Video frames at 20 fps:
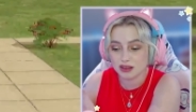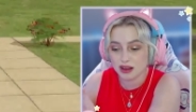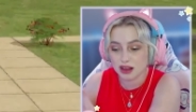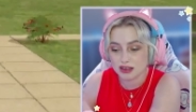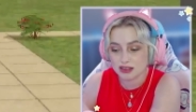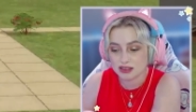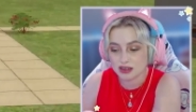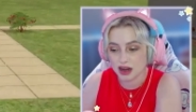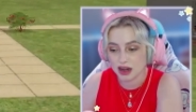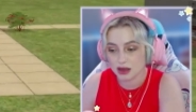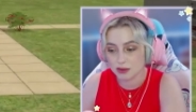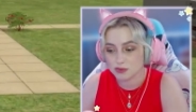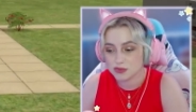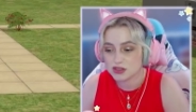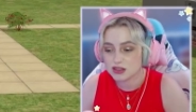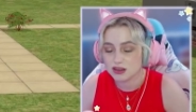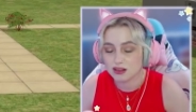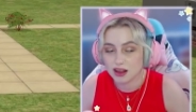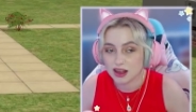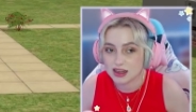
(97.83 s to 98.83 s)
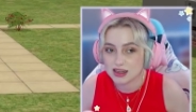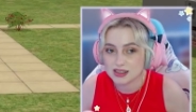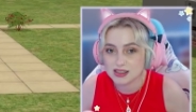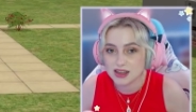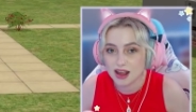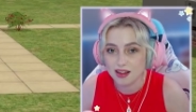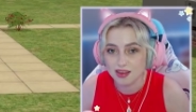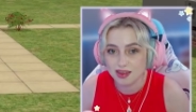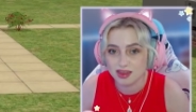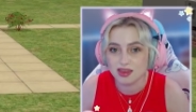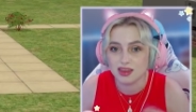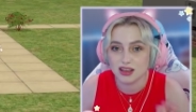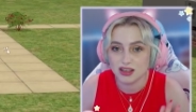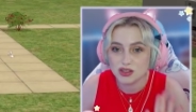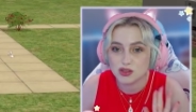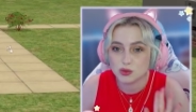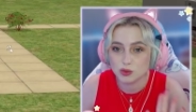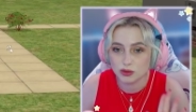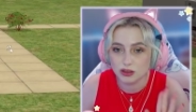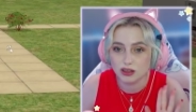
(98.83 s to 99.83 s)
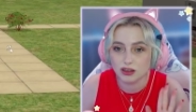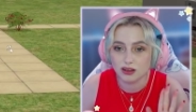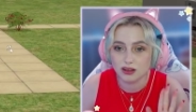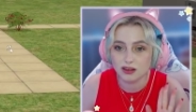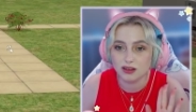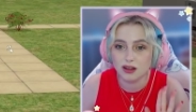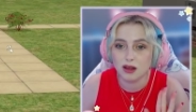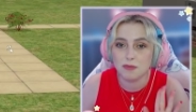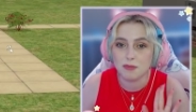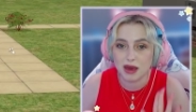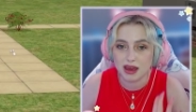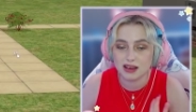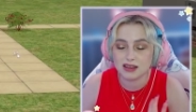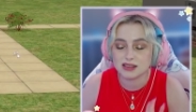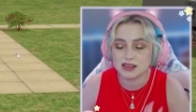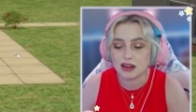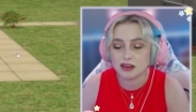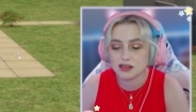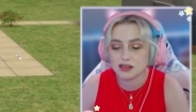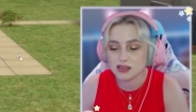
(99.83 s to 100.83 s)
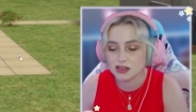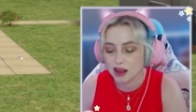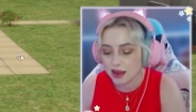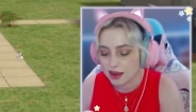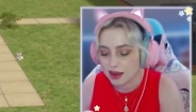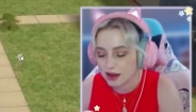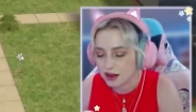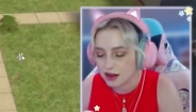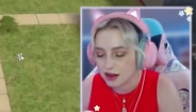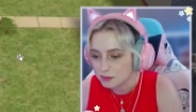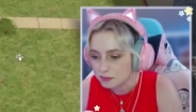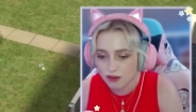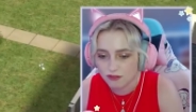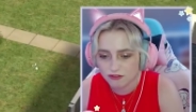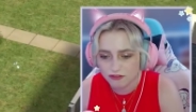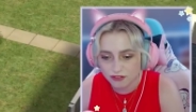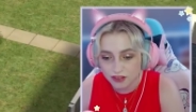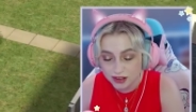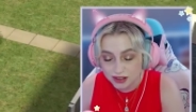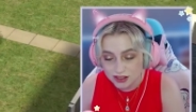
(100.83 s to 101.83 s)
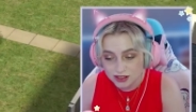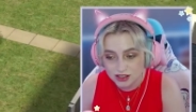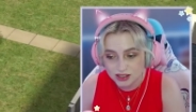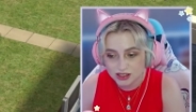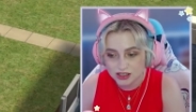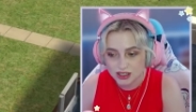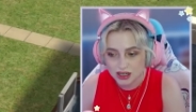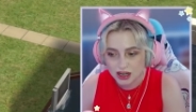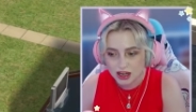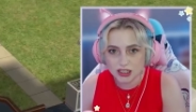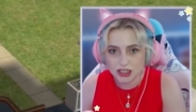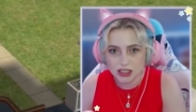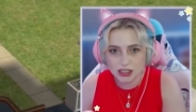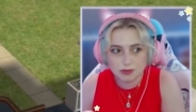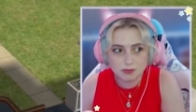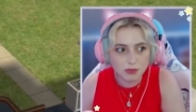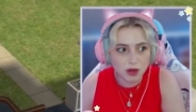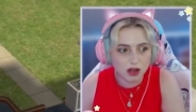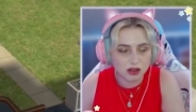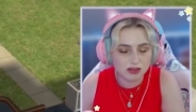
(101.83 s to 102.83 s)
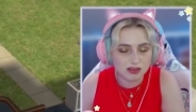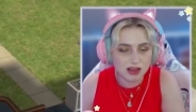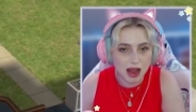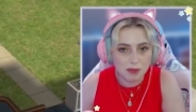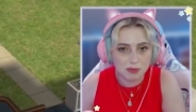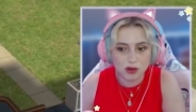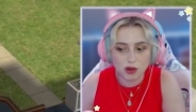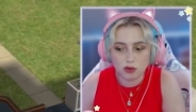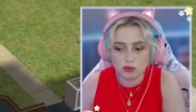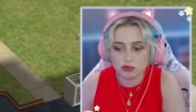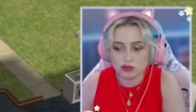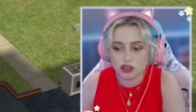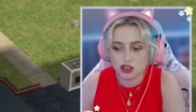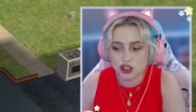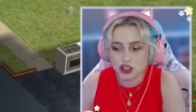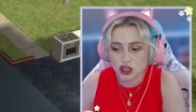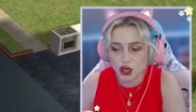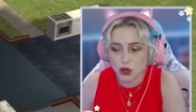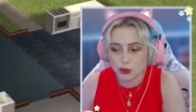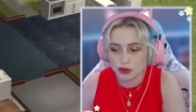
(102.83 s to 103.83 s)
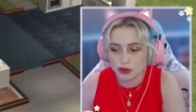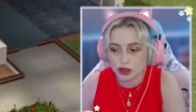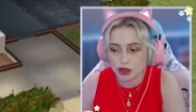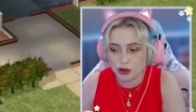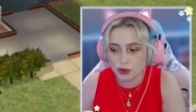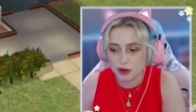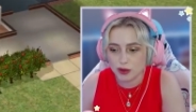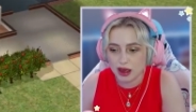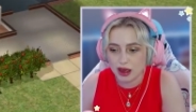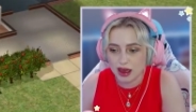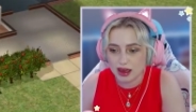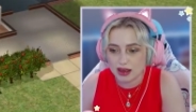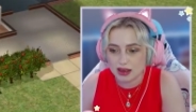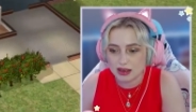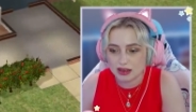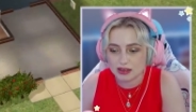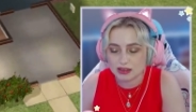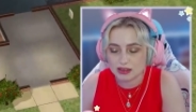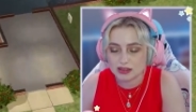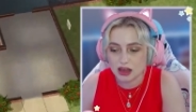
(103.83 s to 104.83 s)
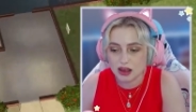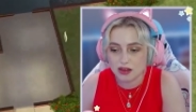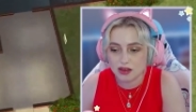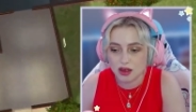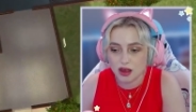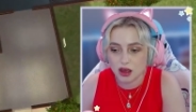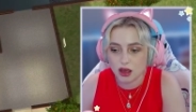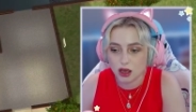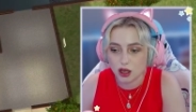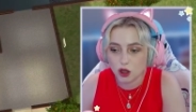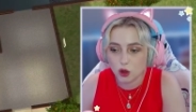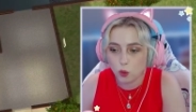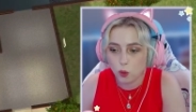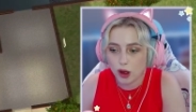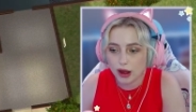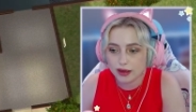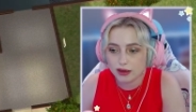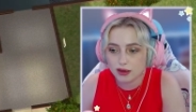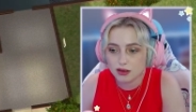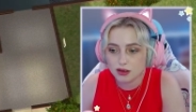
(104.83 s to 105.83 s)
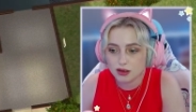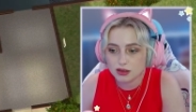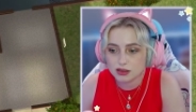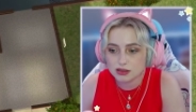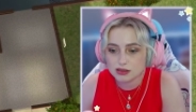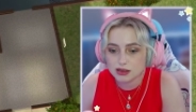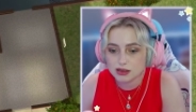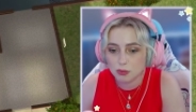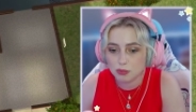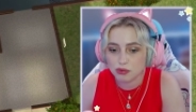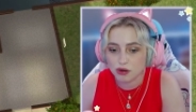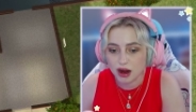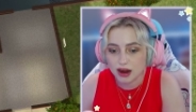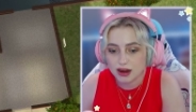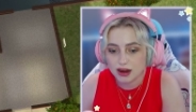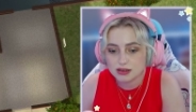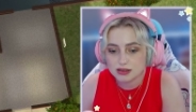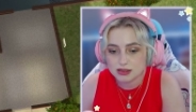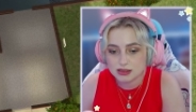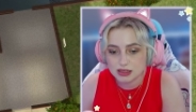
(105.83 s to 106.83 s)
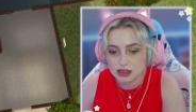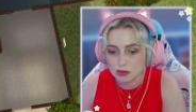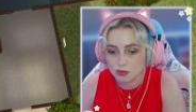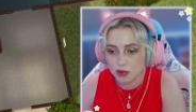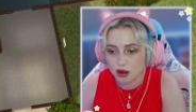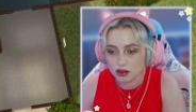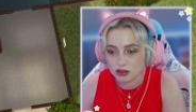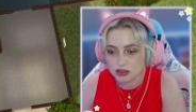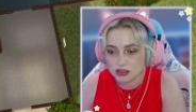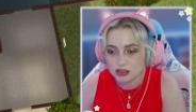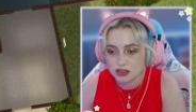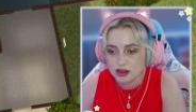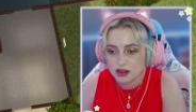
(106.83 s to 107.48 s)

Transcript: last names. Like I said, this will make sense later. First mod that I'm going to show you is the Quiet Pregnancy mod.